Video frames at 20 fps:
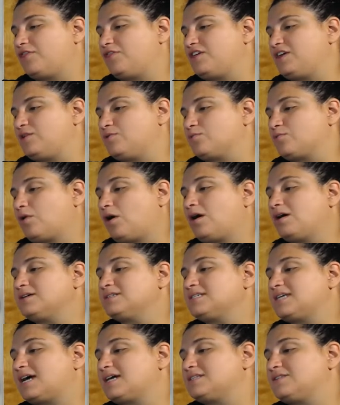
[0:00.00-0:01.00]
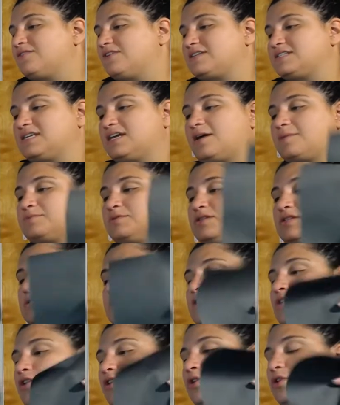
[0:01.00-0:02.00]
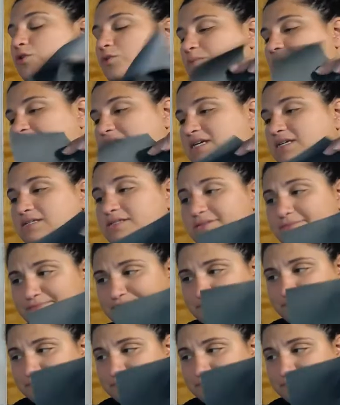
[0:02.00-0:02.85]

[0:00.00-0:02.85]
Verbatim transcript: the wrong sides facing up. So this is the loop piece.